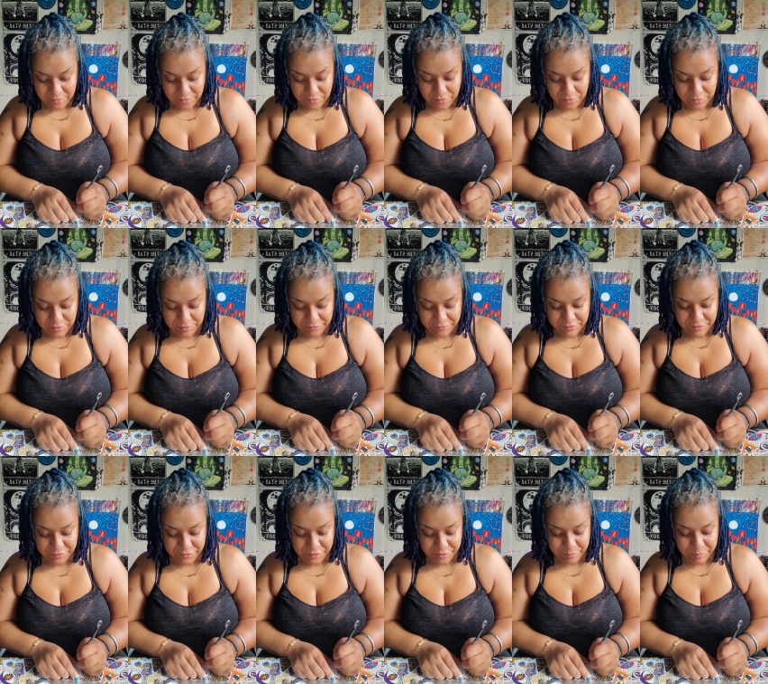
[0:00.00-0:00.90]
All of
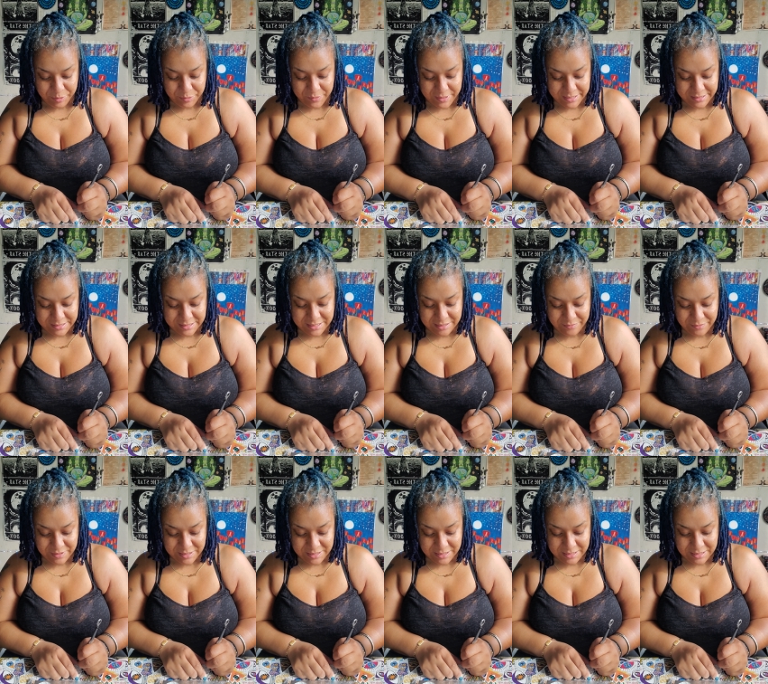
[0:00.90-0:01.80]
the criminal
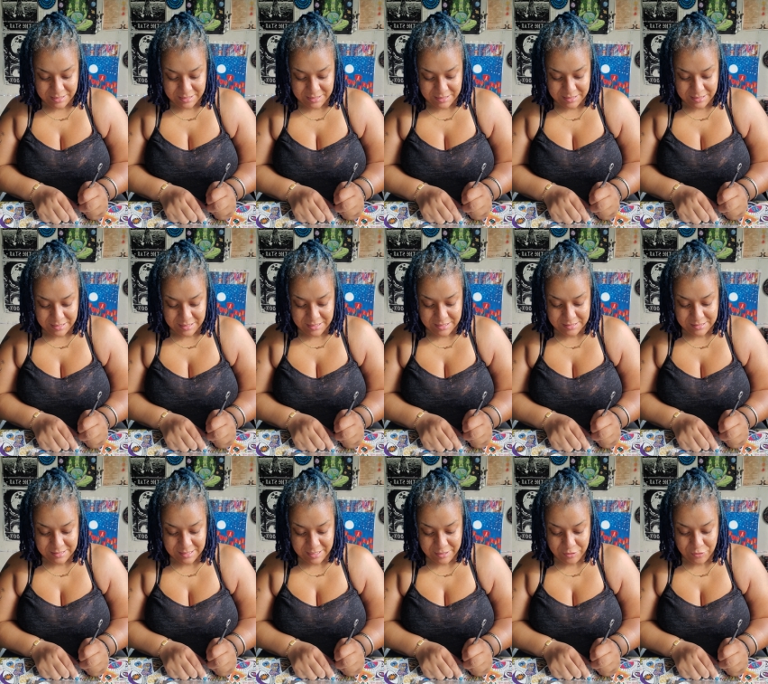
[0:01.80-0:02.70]
activity
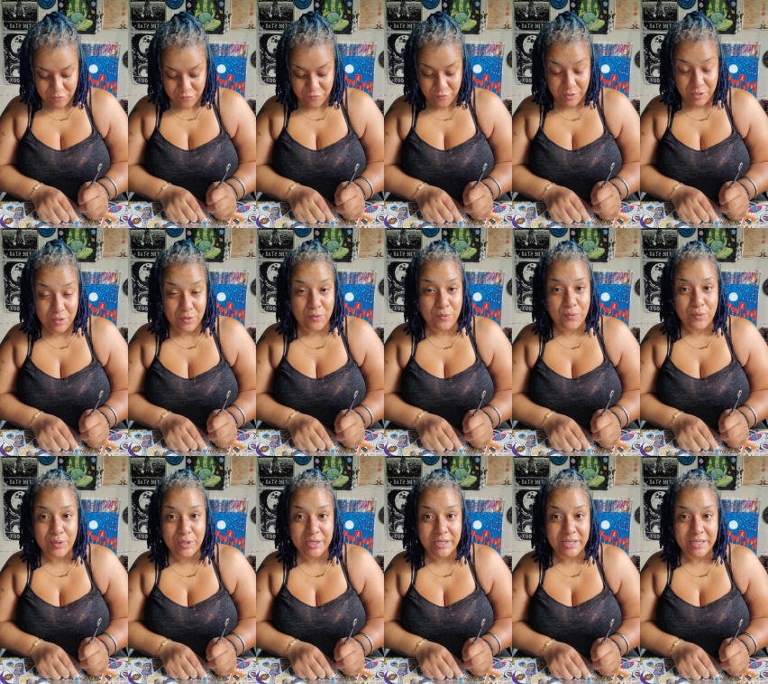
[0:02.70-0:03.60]
is like you
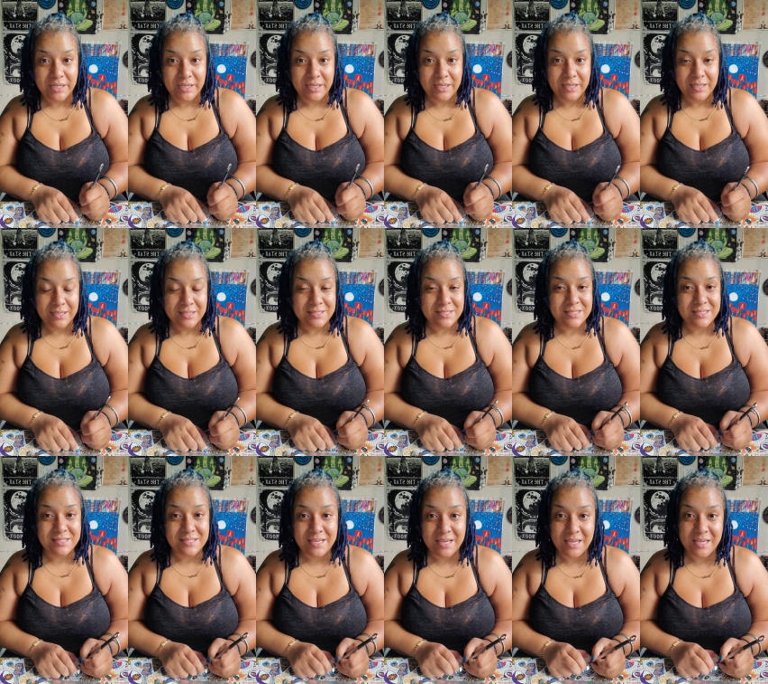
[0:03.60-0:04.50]
recorded it, it's
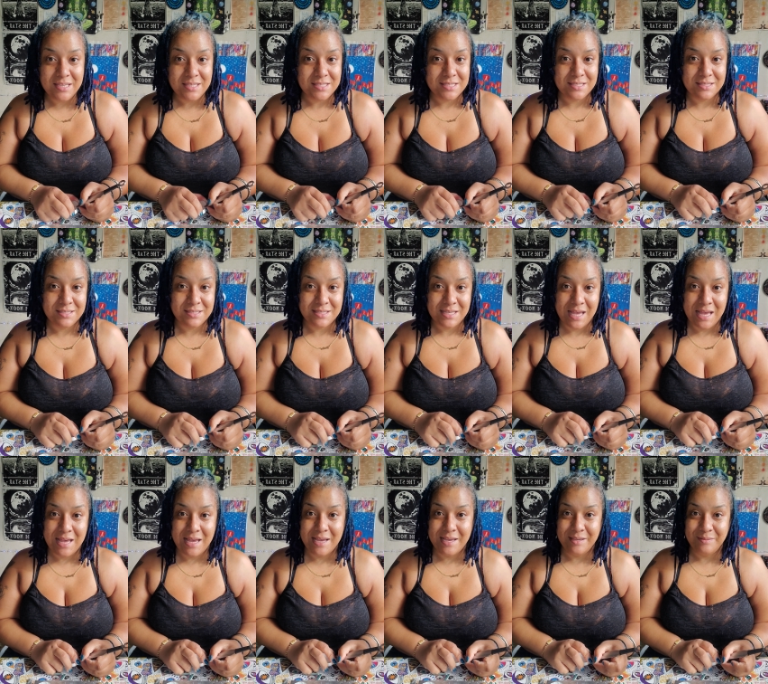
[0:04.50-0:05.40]
dates and
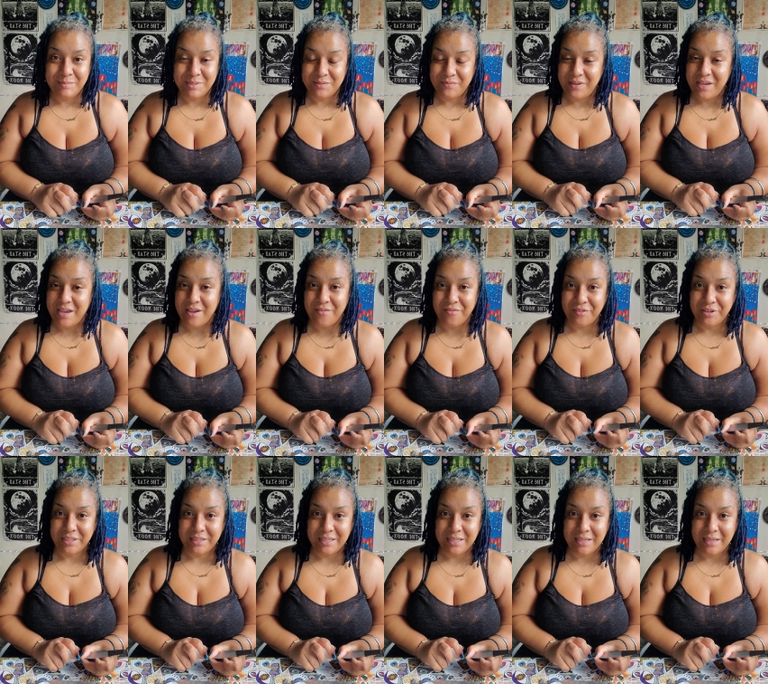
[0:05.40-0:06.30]
times of
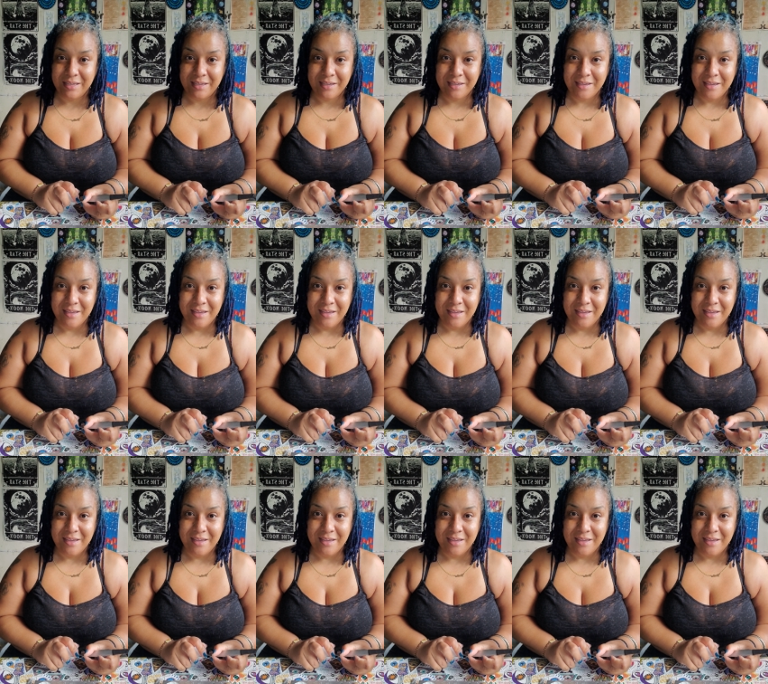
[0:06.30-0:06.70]
everything.